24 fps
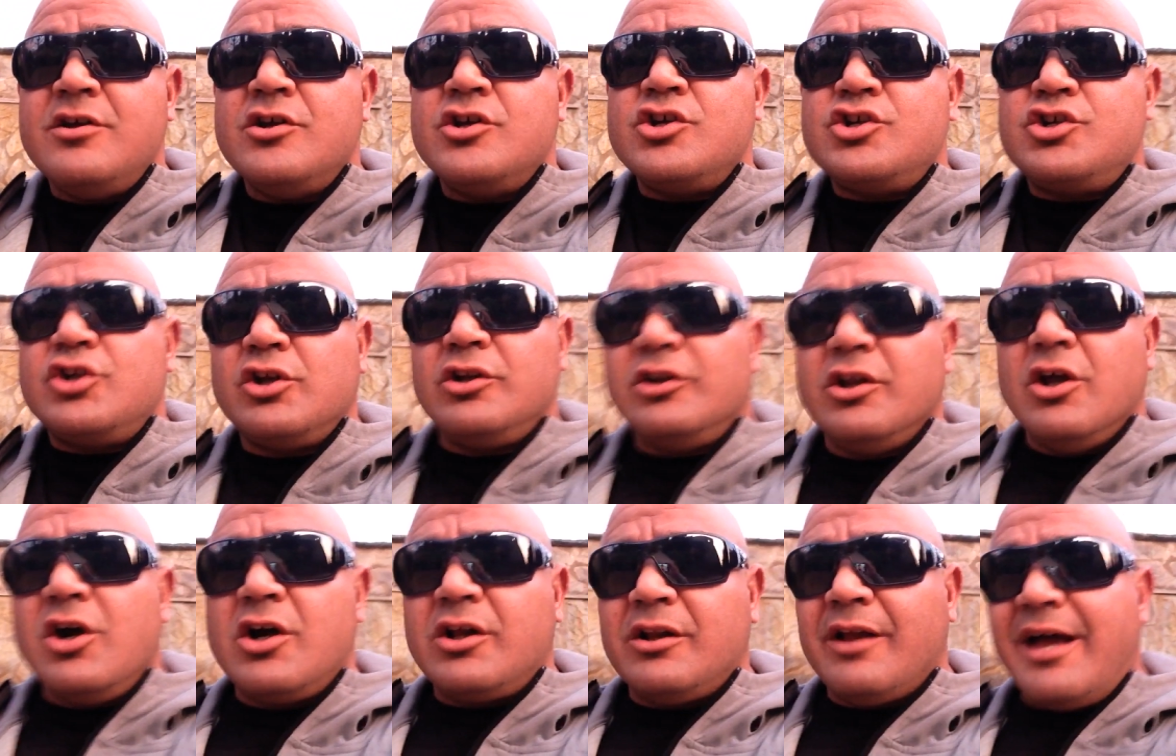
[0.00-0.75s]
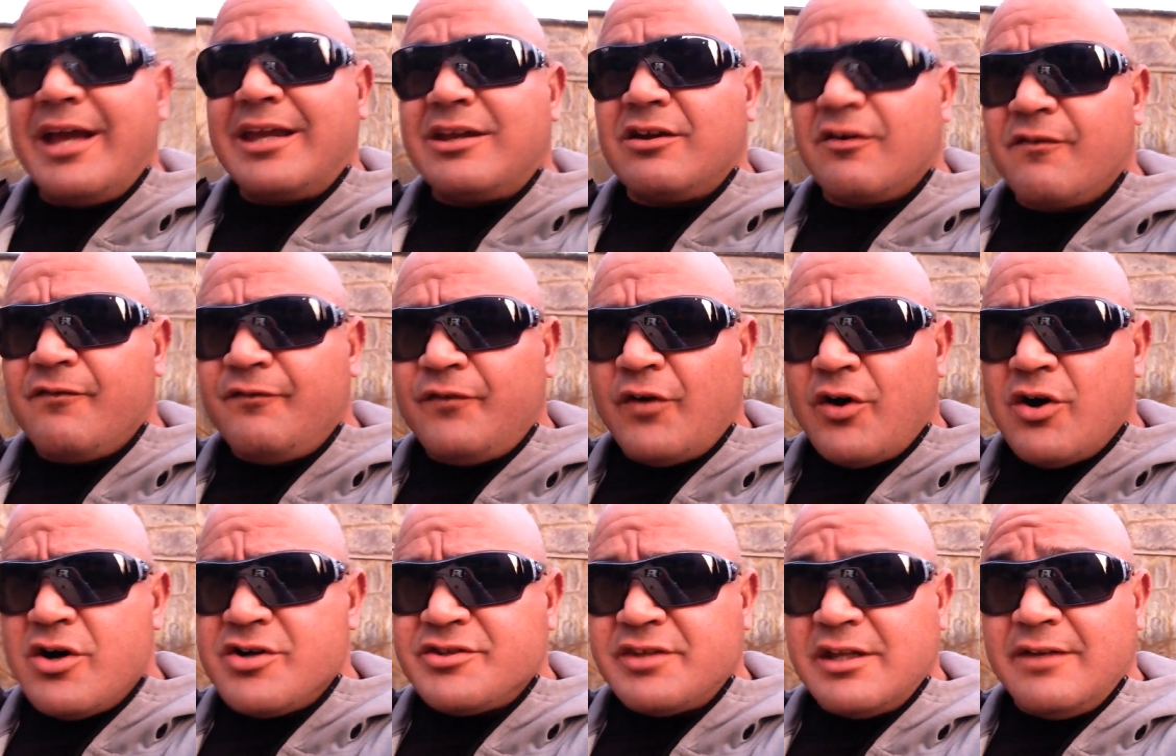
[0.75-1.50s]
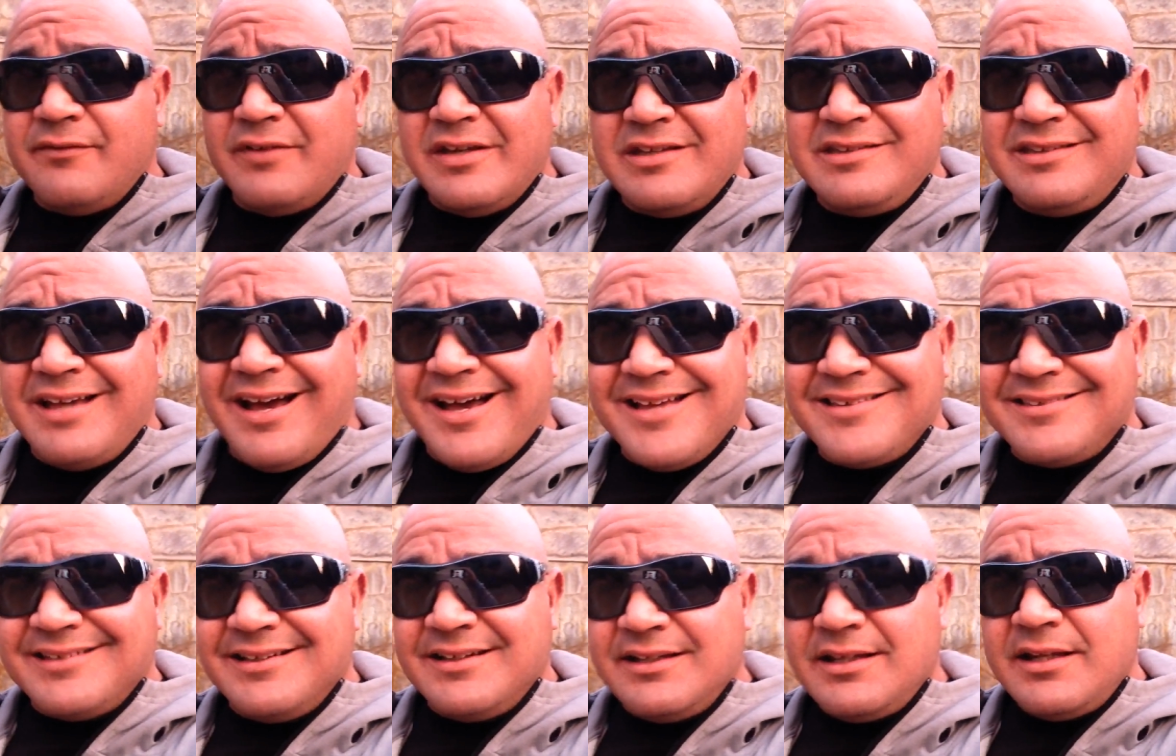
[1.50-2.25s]
should look like your first, and if it
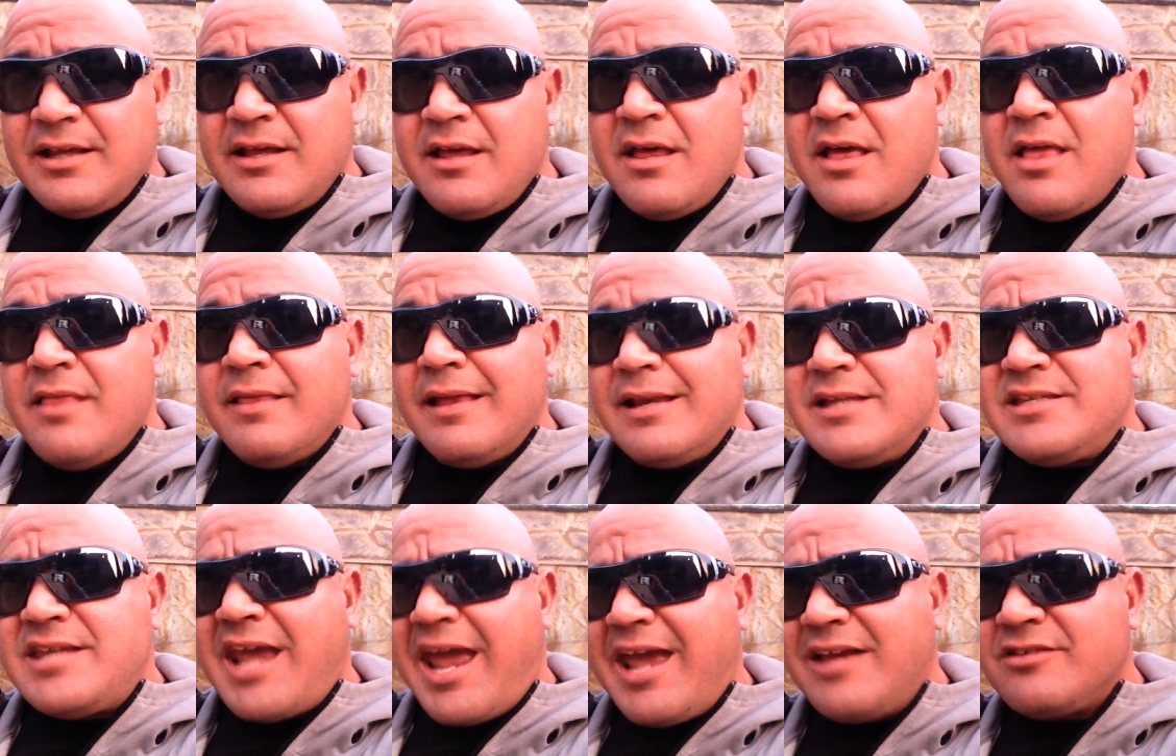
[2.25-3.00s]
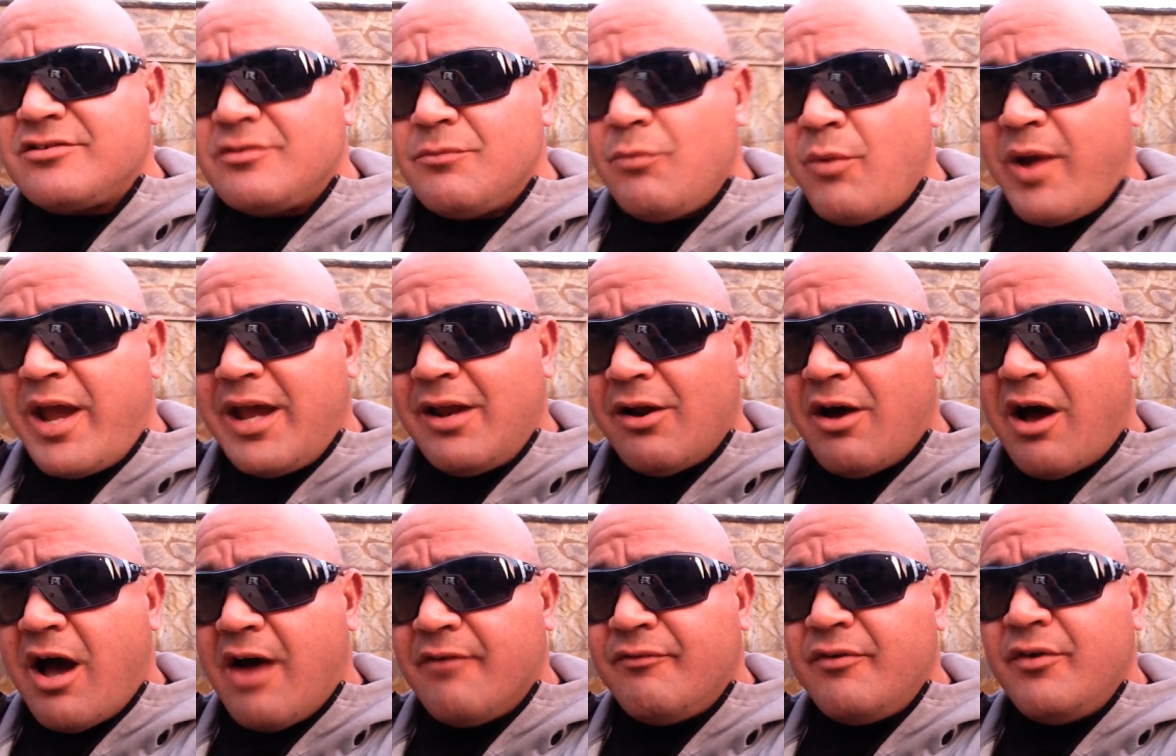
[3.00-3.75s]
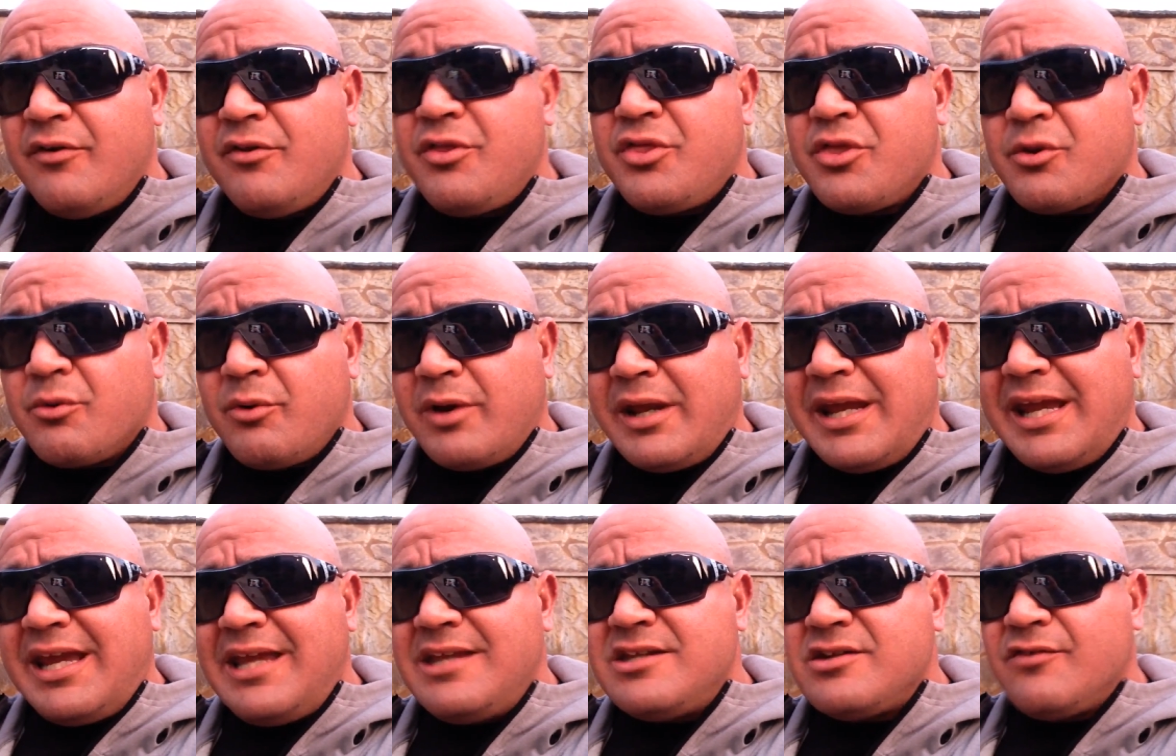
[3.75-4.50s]
doesn't, then take some weight off.
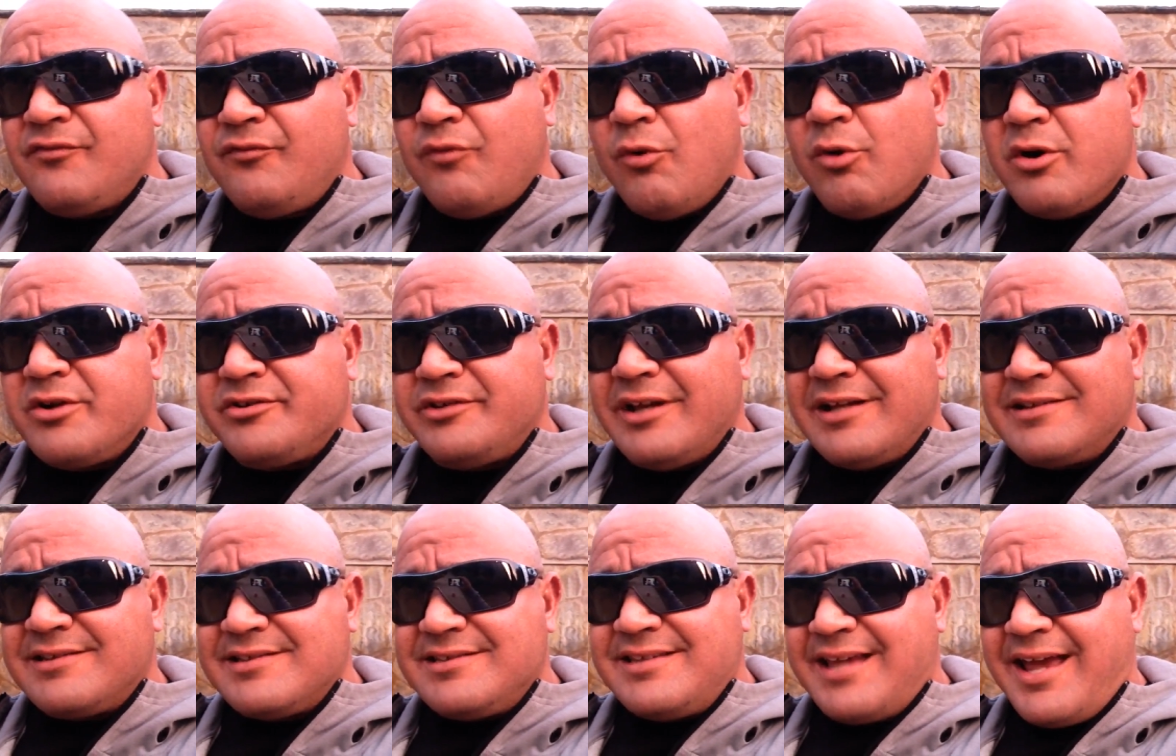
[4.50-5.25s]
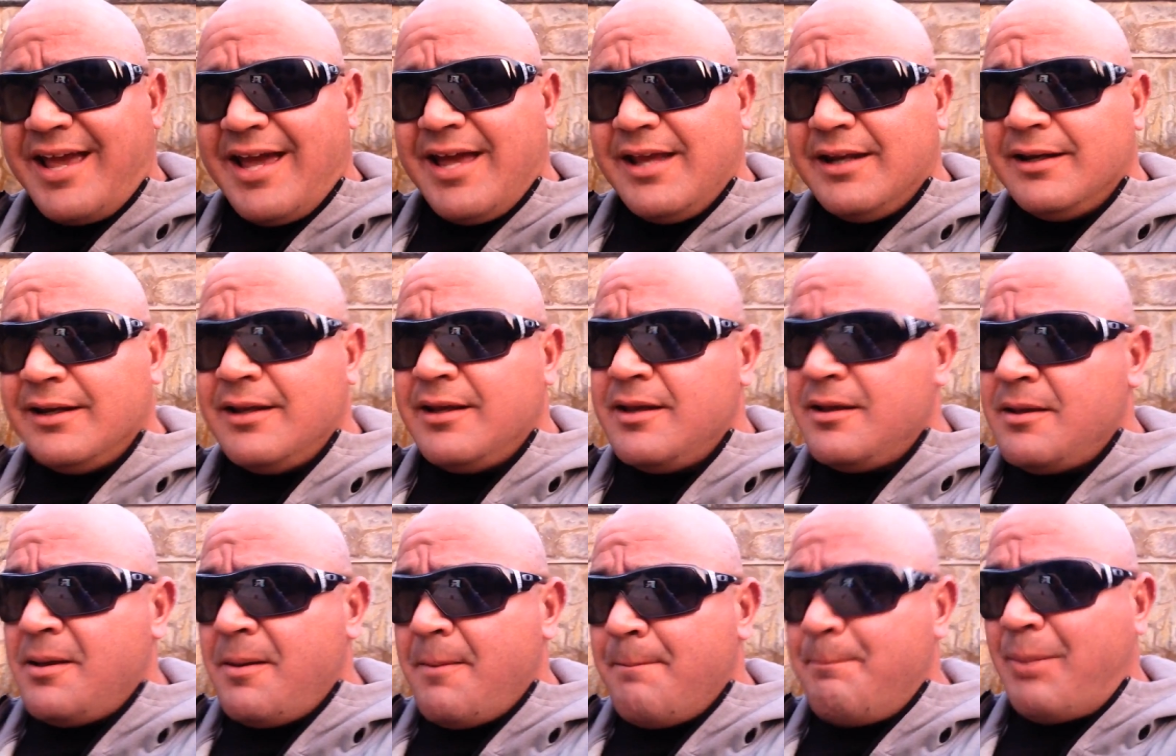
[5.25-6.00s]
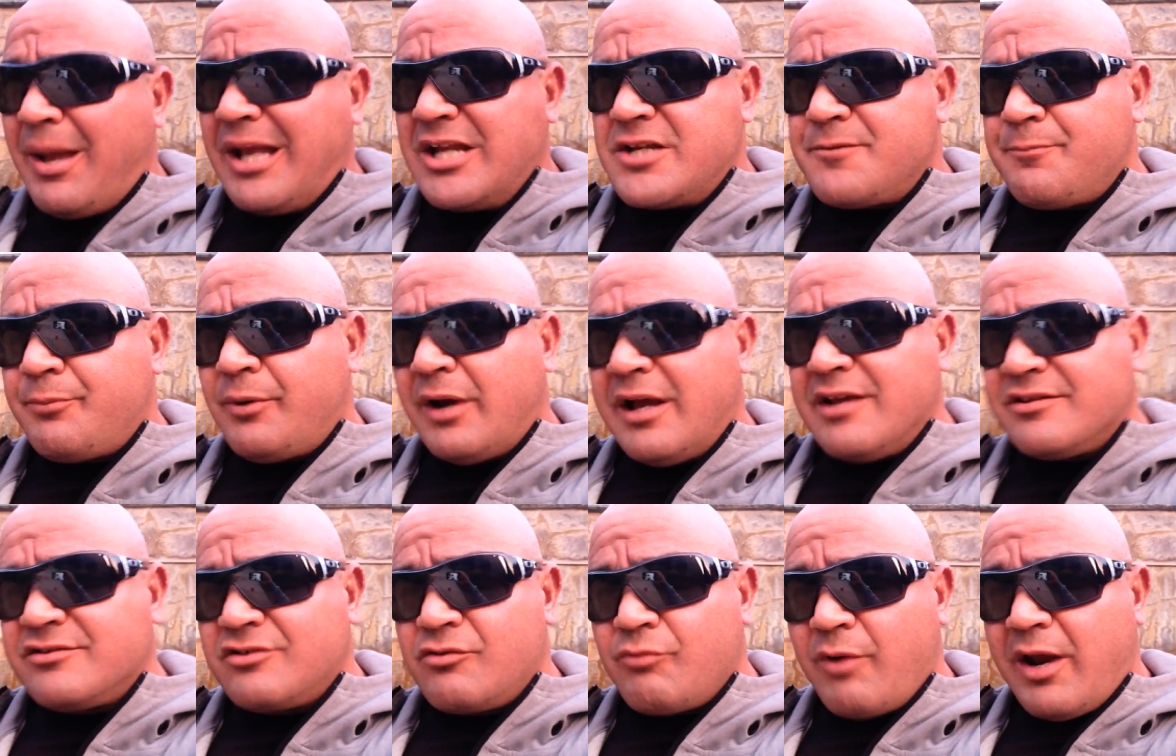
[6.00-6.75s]
3 to 4 sets of 10. Bench
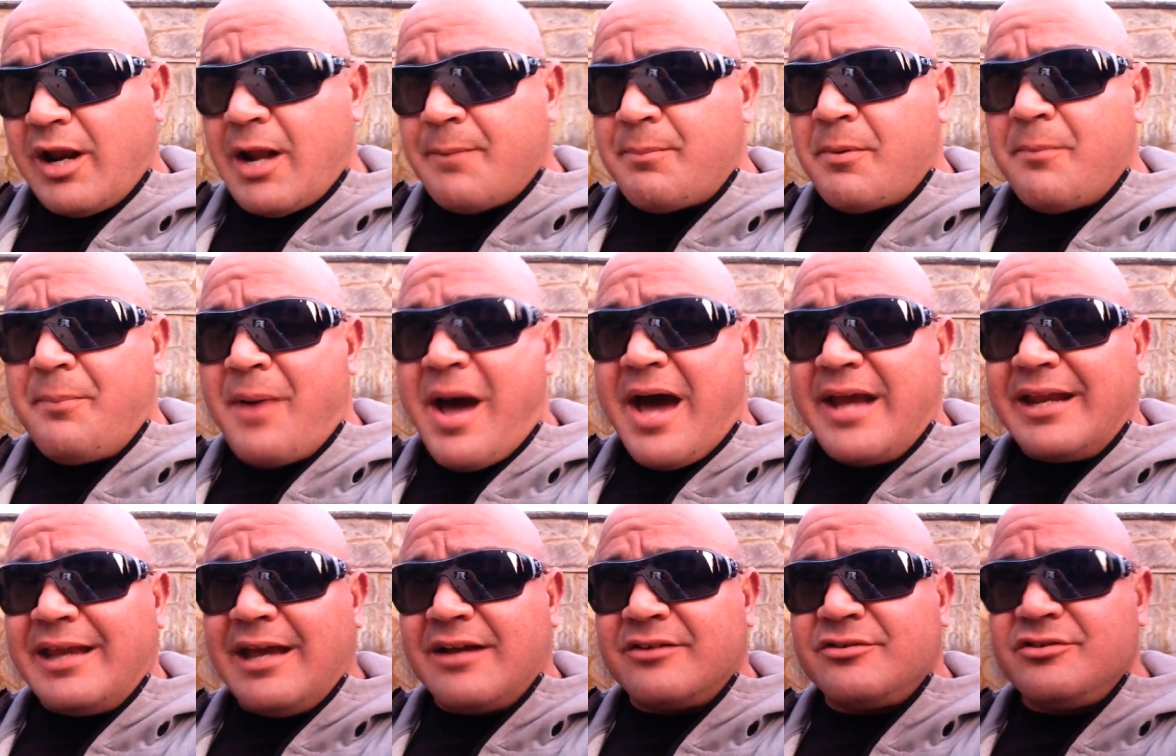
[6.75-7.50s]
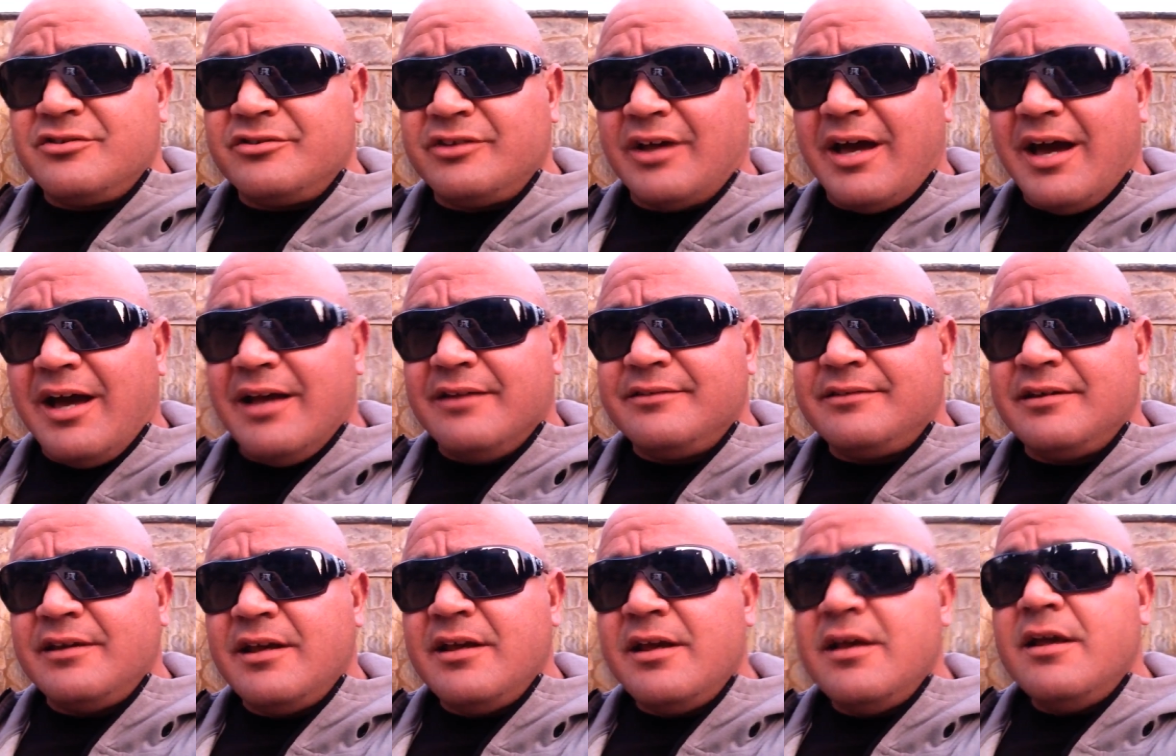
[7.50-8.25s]
press, great upper body exercise.